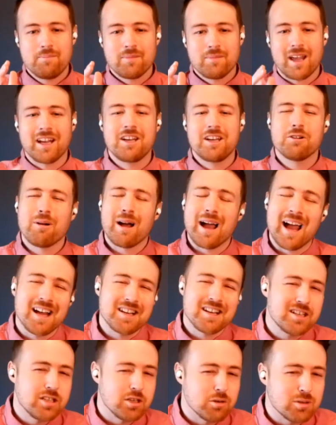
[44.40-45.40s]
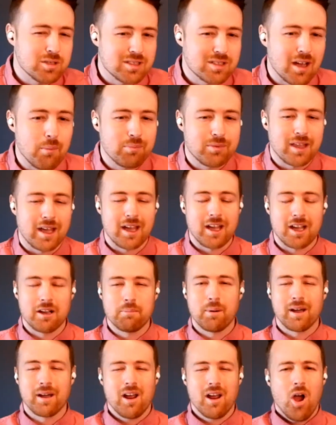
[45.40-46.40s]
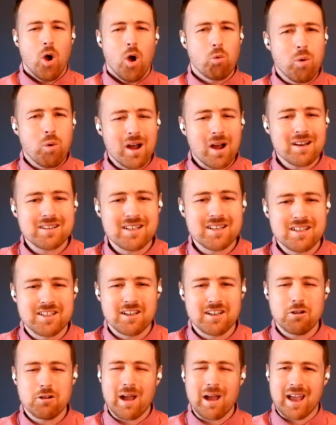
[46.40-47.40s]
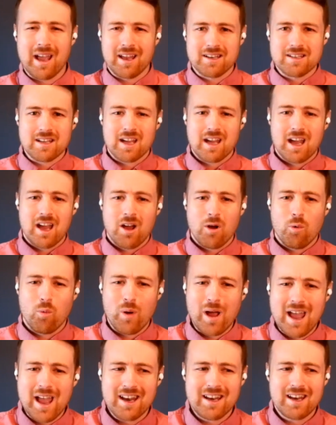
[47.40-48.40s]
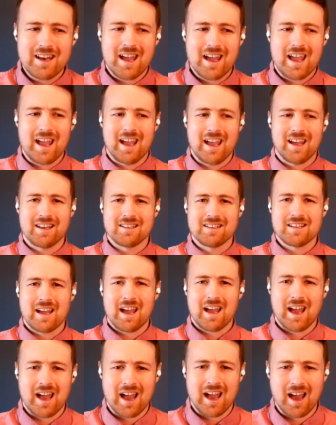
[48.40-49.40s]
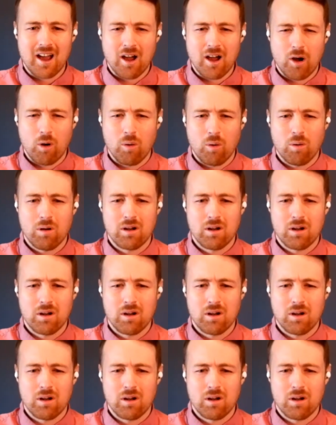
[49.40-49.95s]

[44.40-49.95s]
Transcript: I knew I had to do something, but what to do and when and how?